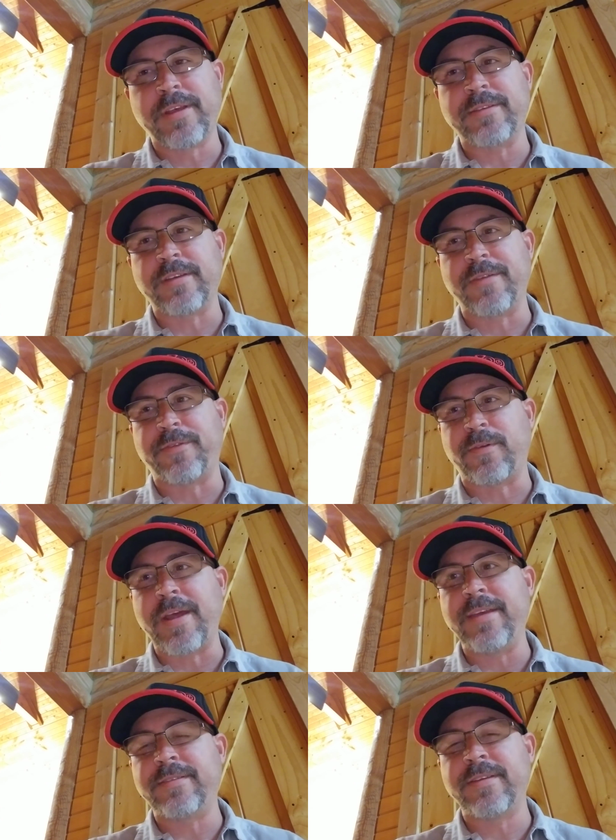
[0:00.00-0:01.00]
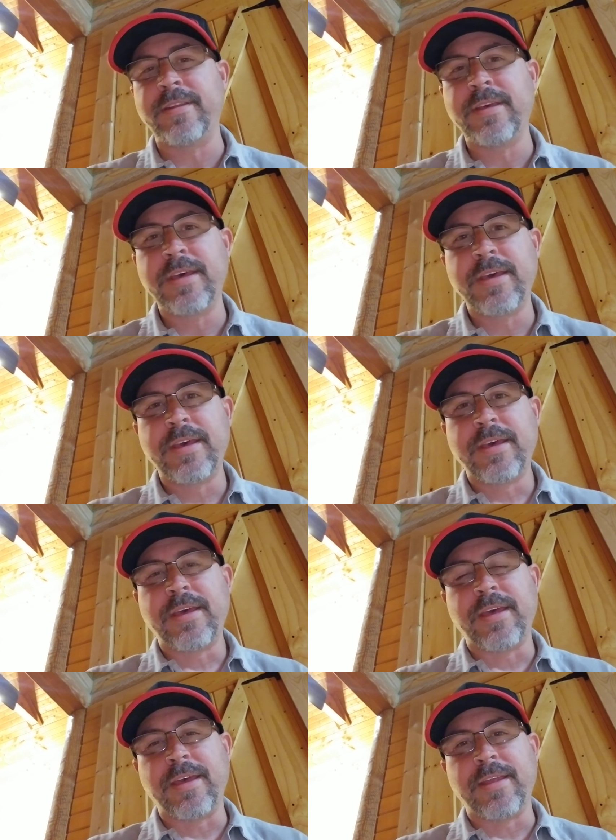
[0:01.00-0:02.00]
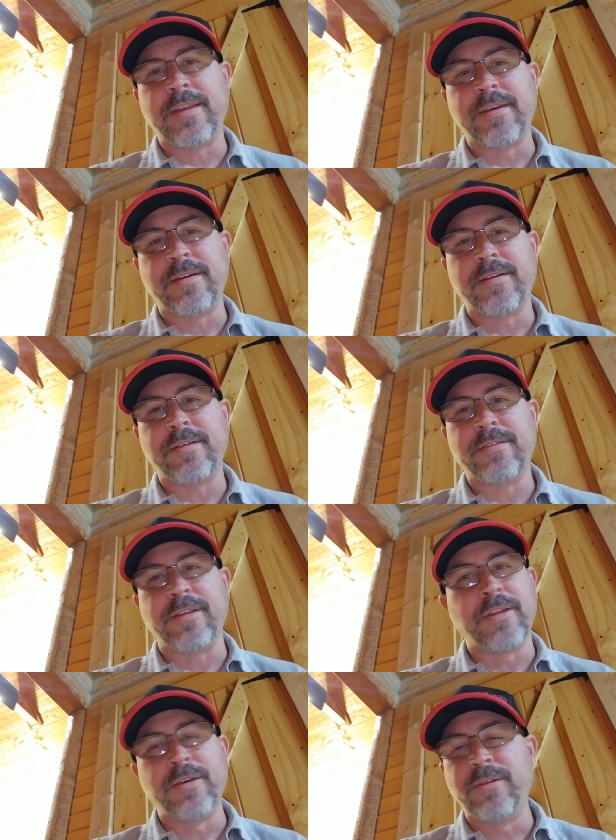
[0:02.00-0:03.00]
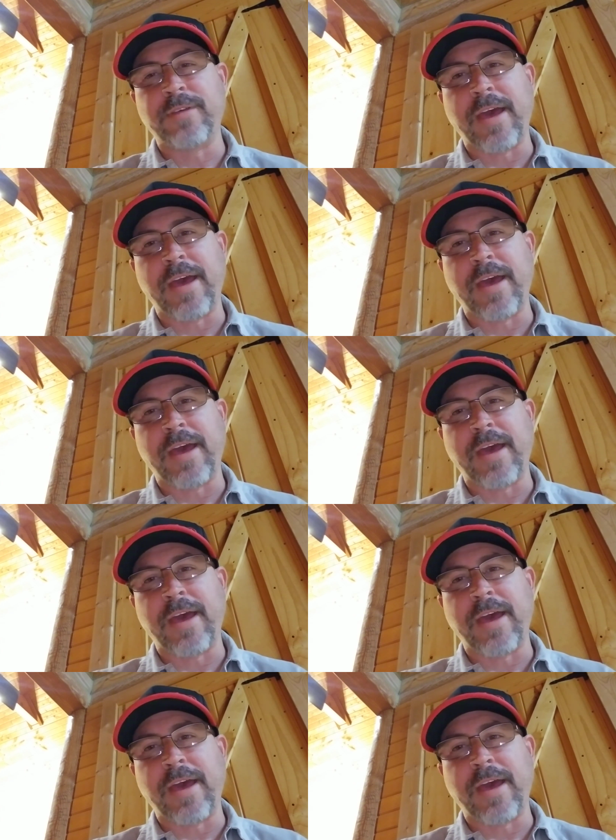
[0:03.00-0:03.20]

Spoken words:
except for racing and the news.